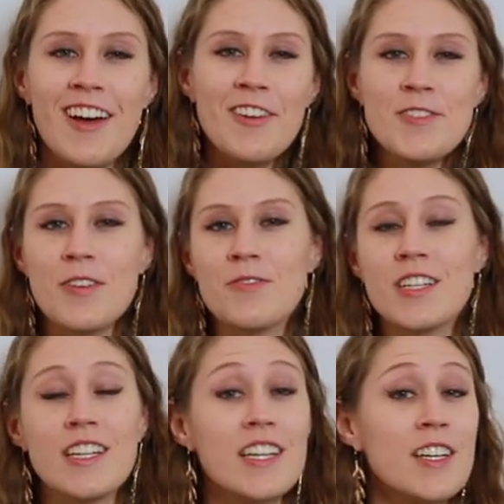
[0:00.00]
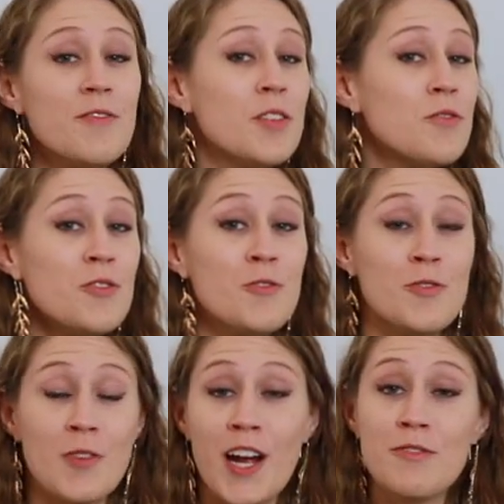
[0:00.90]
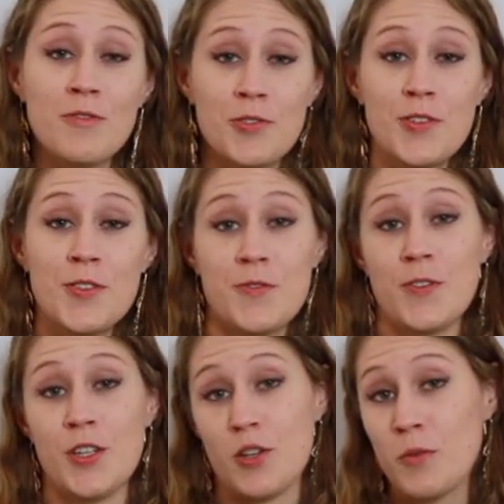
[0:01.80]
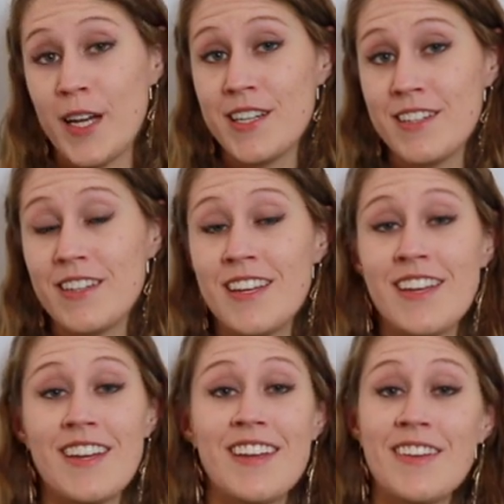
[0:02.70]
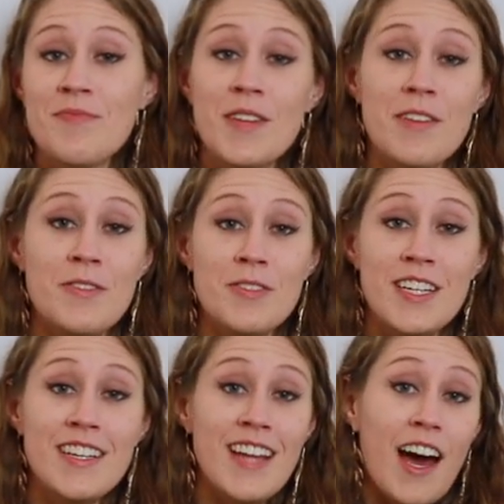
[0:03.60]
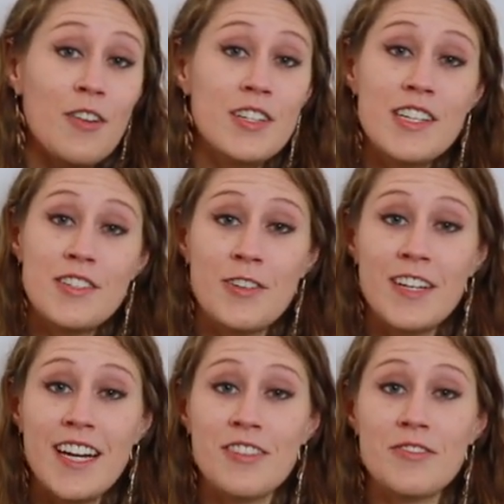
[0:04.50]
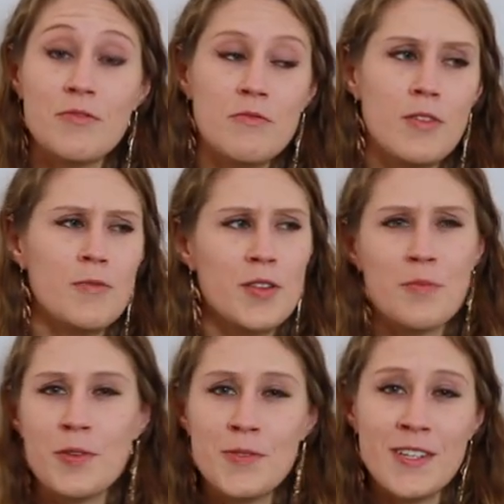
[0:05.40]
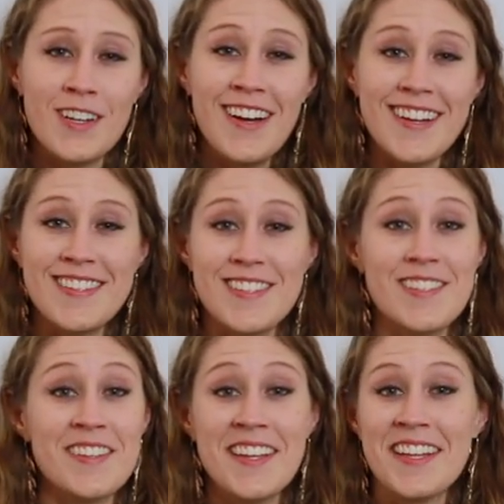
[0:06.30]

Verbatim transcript: Also, did any of you do dried florals for your wedding? If you did, how did it turn out? What were the pros and cons?